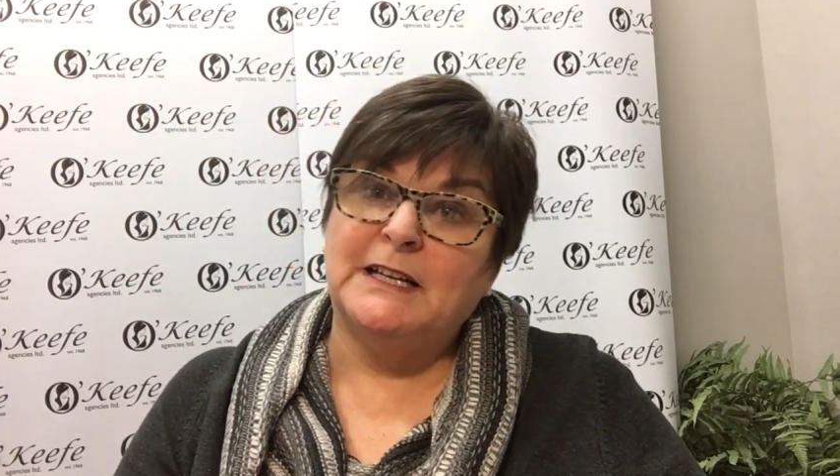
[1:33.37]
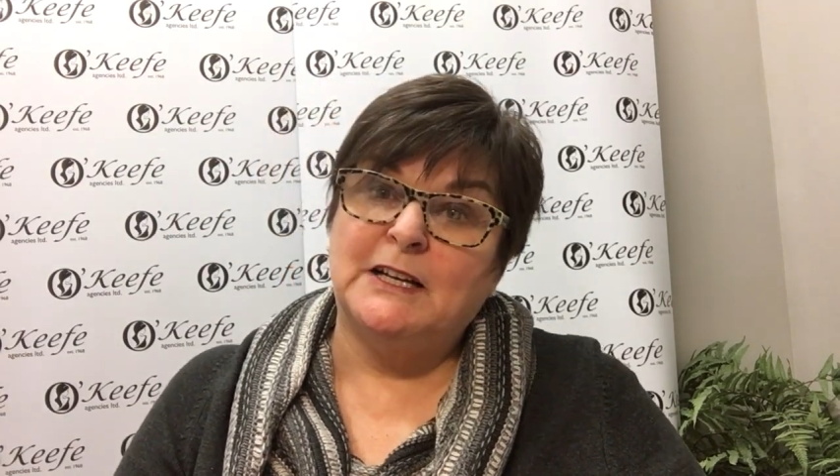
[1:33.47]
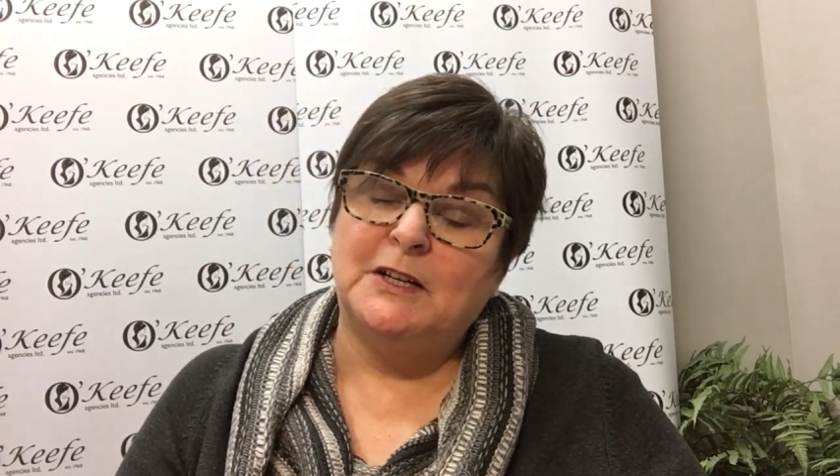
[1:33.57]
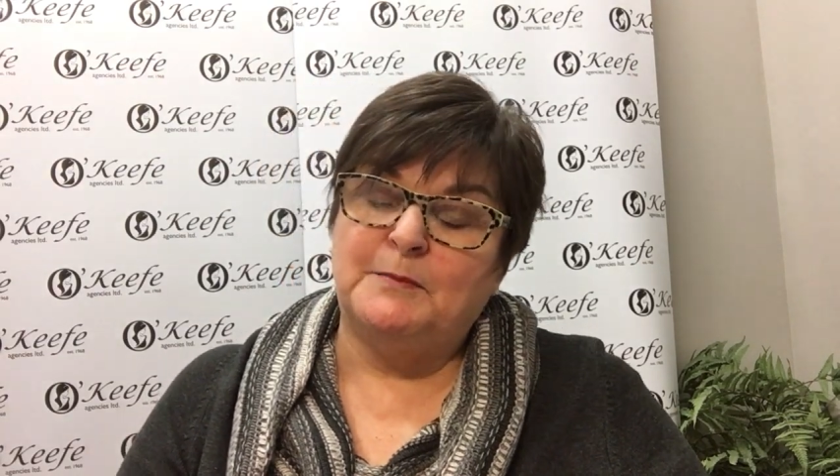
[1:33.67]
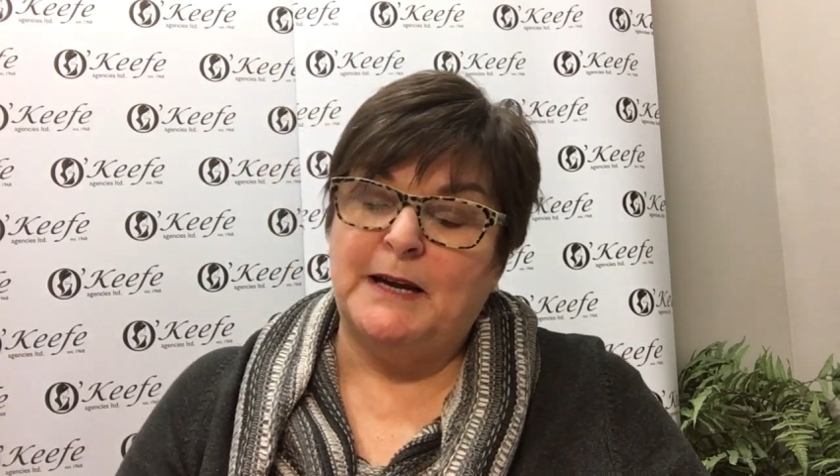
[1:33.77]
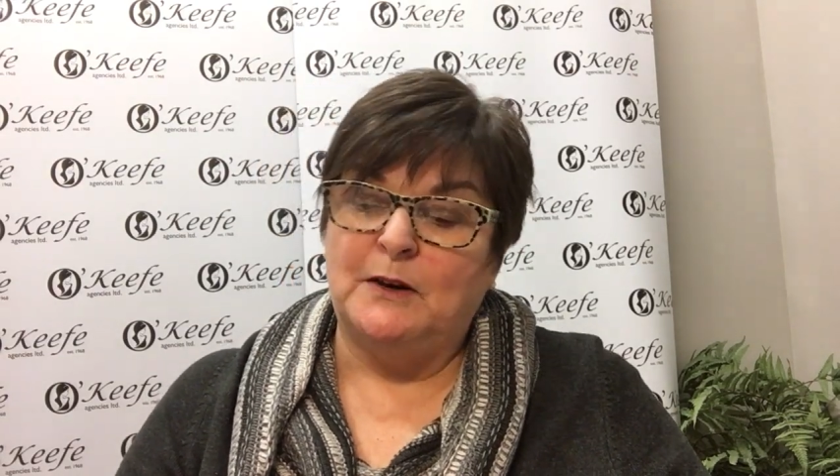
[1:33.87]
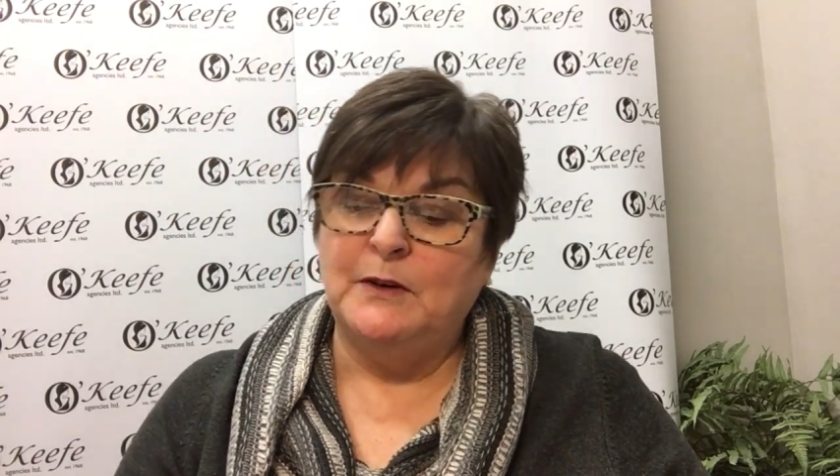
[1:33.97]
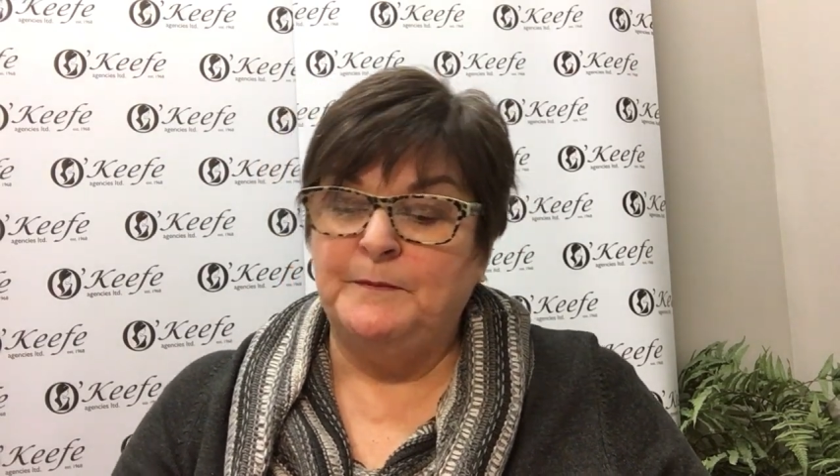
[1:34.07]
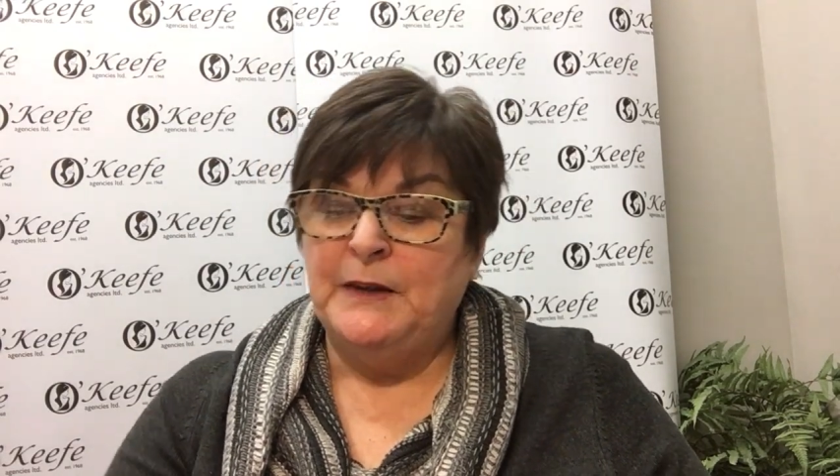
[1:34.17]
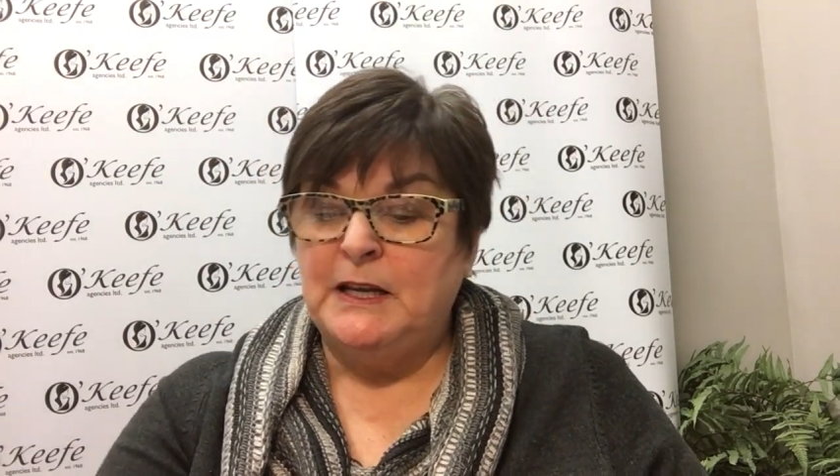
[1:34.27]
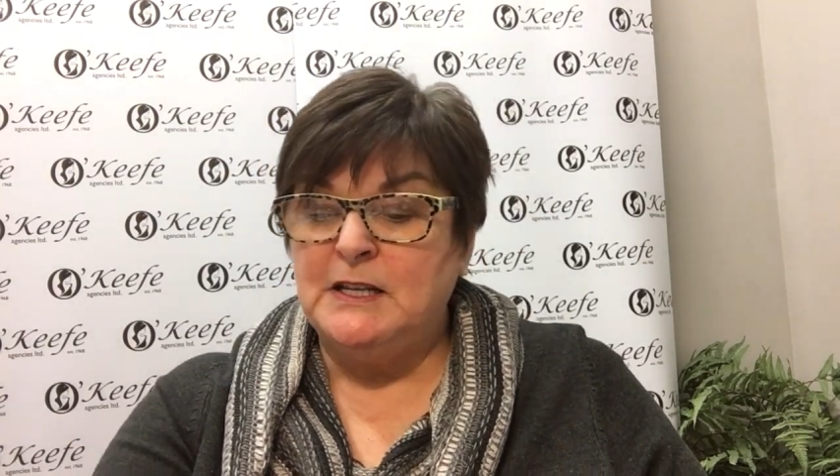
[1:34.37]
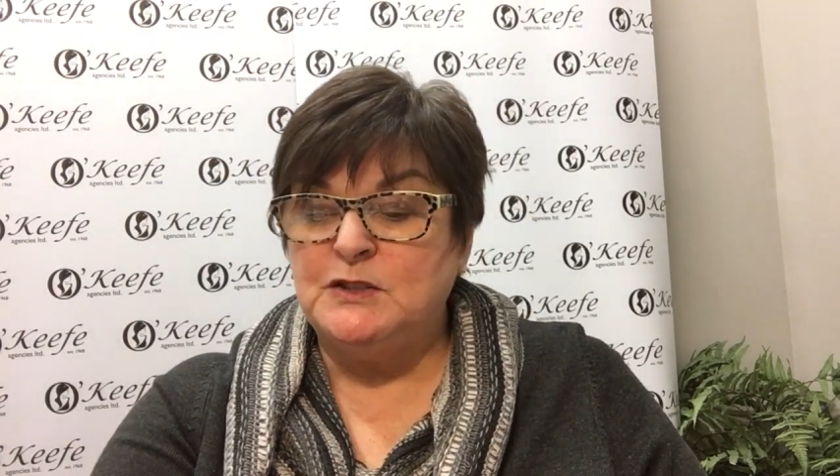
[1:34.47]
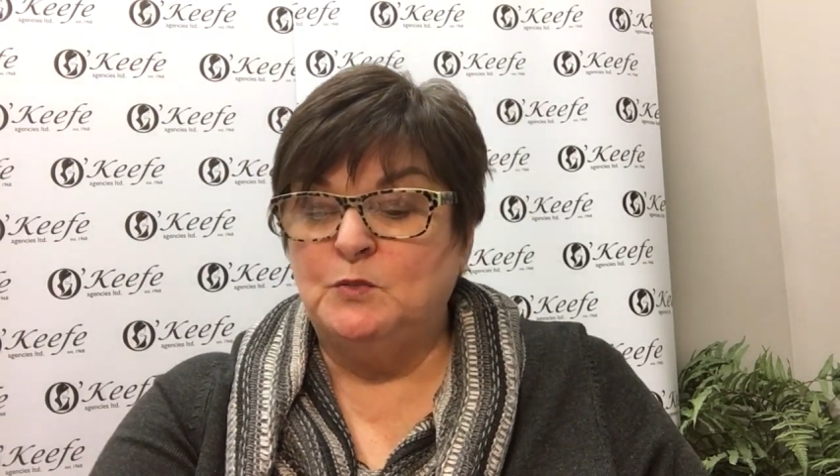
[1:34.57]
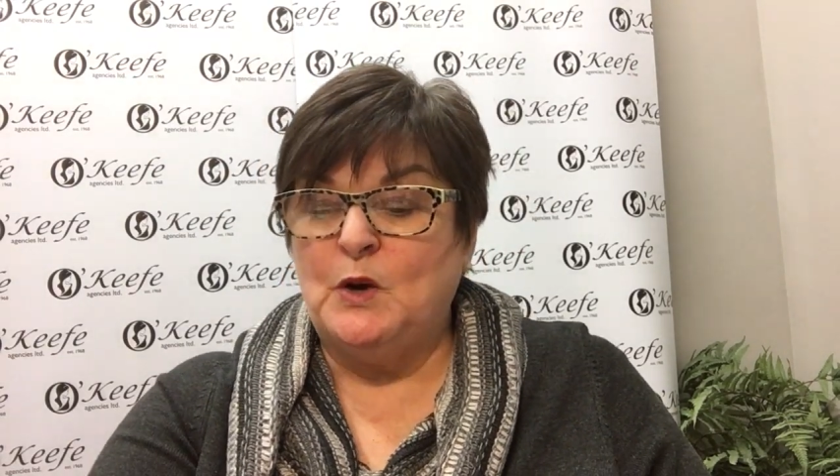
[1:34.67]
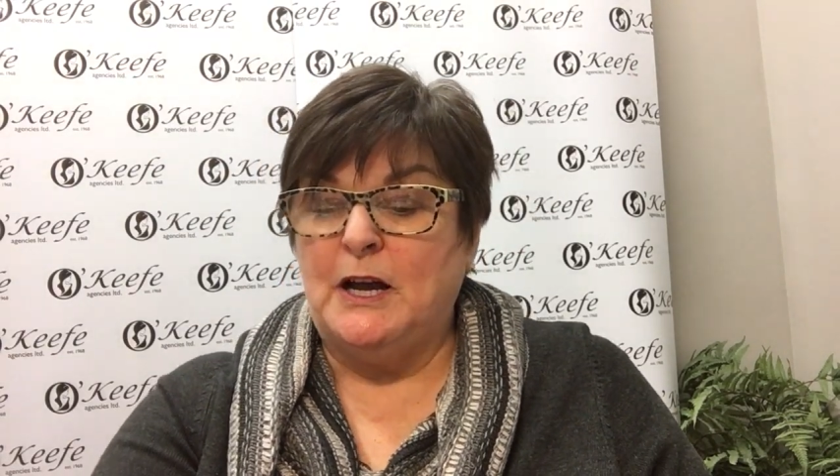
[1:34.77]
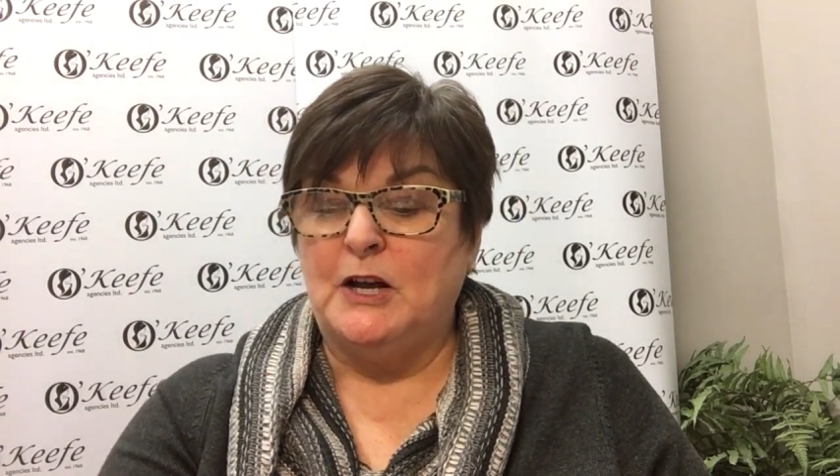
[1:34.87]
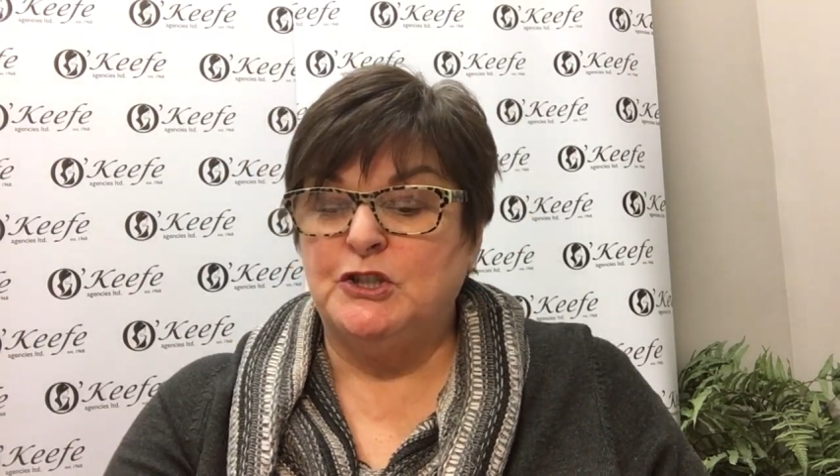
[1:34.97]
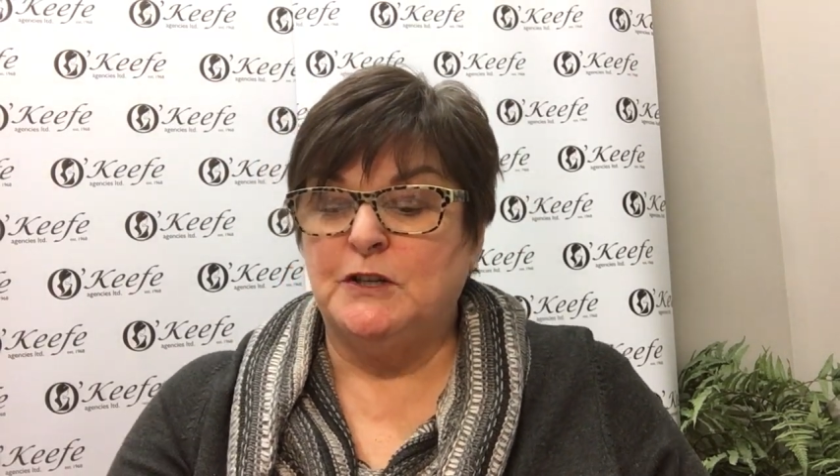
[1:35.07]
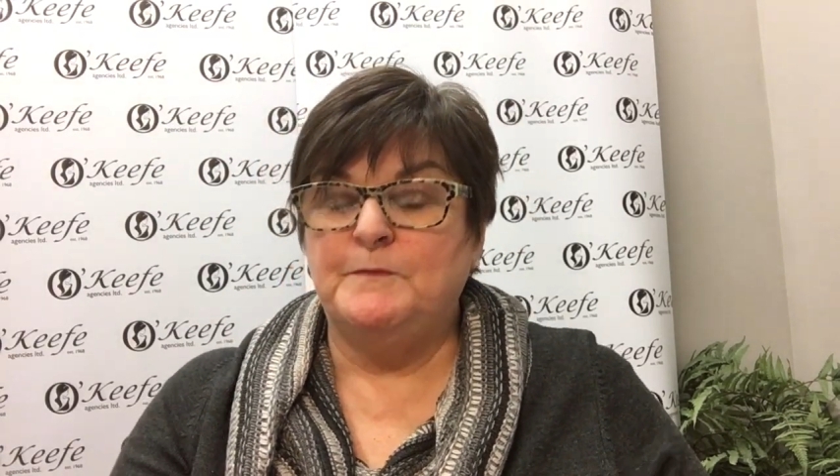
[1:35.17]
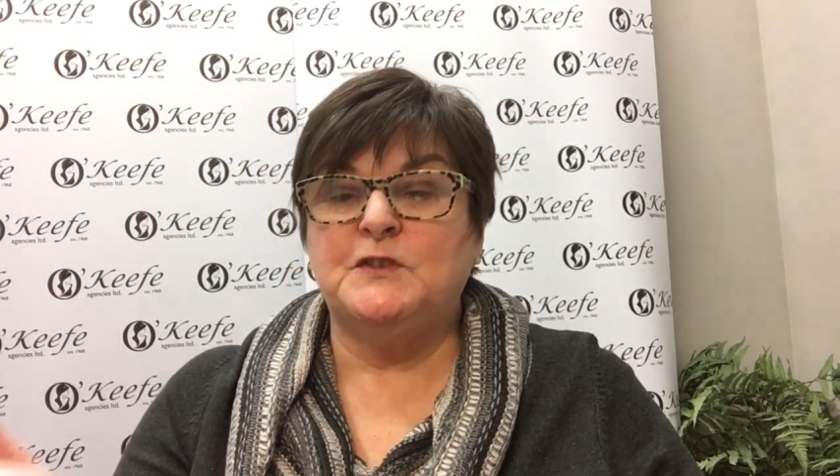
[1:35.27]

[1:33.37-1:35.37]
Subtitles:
tell you about is the wash.